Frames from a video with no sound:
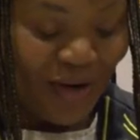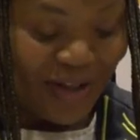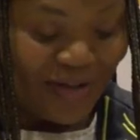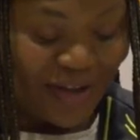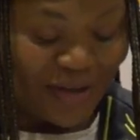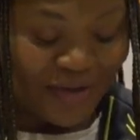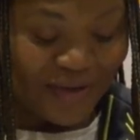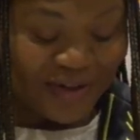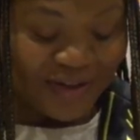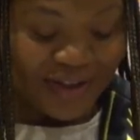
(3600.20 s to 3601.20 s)
along as a
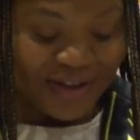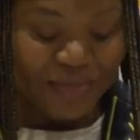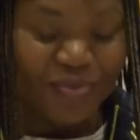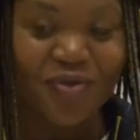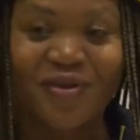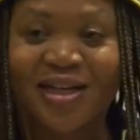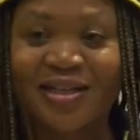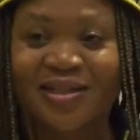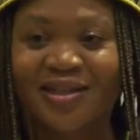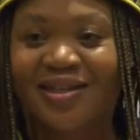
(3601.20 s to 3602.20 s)
university in
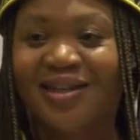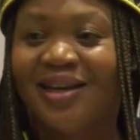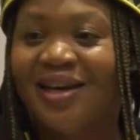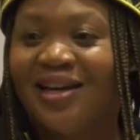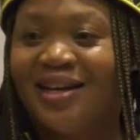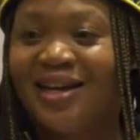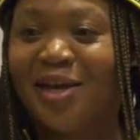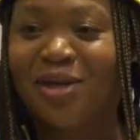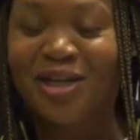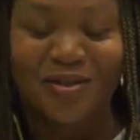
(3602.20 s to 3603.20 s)
providing an
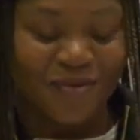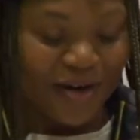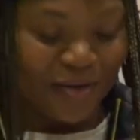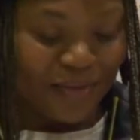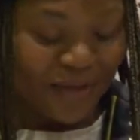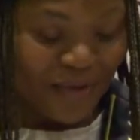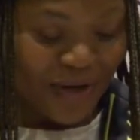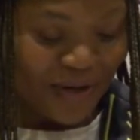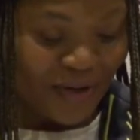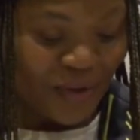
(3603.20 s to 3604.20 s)
enabling environment for
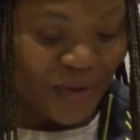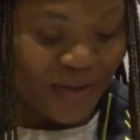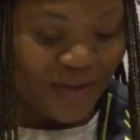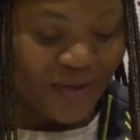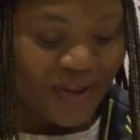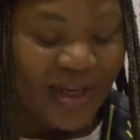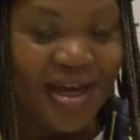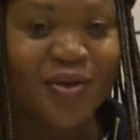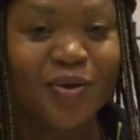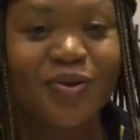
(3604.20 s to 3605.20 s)
our students
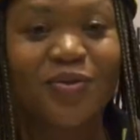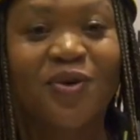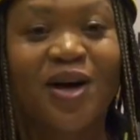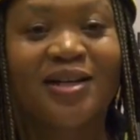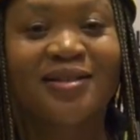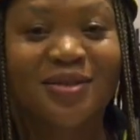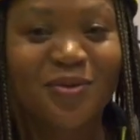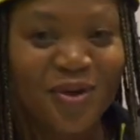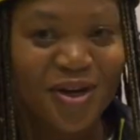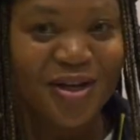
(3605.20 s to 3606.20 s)
and also for us
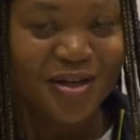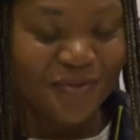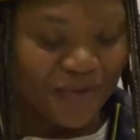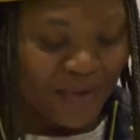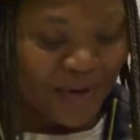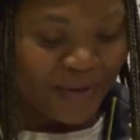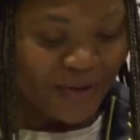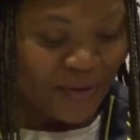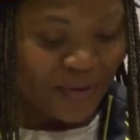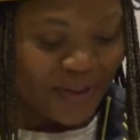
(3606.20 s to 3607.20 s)
to learn from our
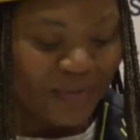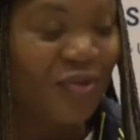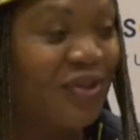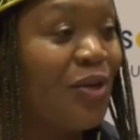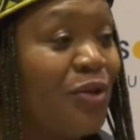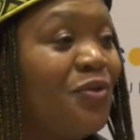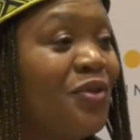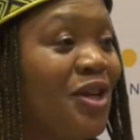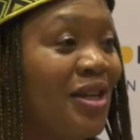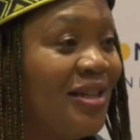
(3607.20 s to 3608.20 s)
students, because there are a lot of
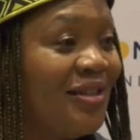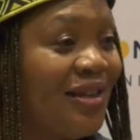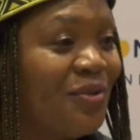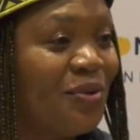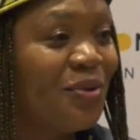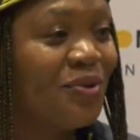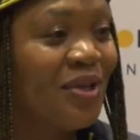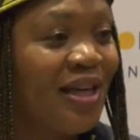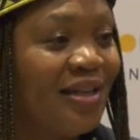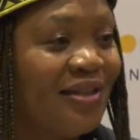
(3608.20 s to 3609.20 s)
learnings that we also
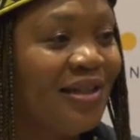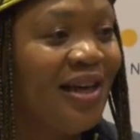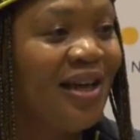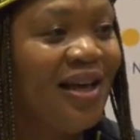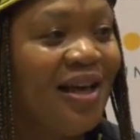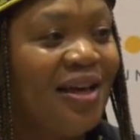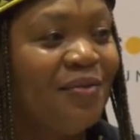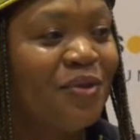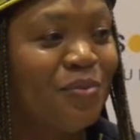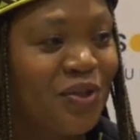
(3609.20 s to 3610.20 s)
get
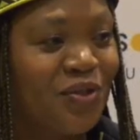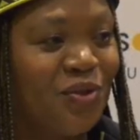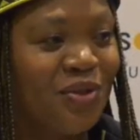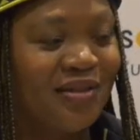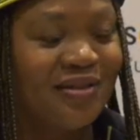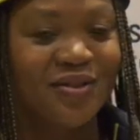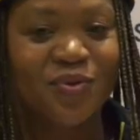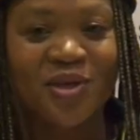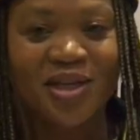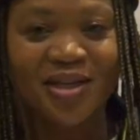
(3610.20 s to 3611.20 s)
from the students
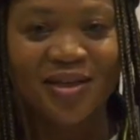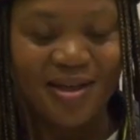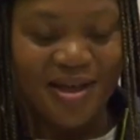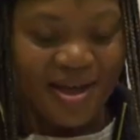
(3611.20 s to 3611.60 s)
as we